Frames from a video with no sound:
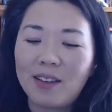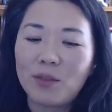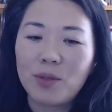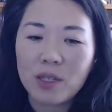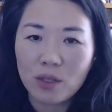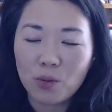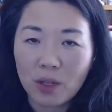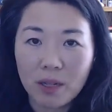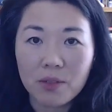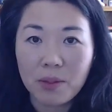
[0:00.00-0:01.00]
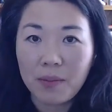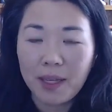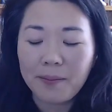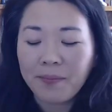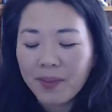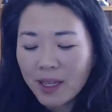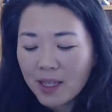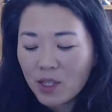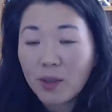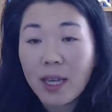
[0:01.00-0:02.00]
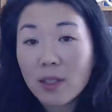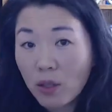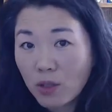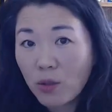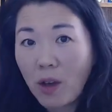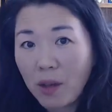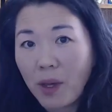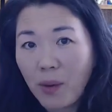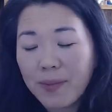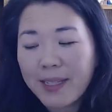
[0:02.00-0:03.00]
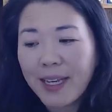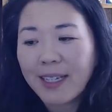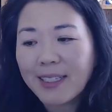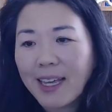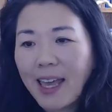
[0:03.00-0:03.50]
the results will come to me. So that's also on my website.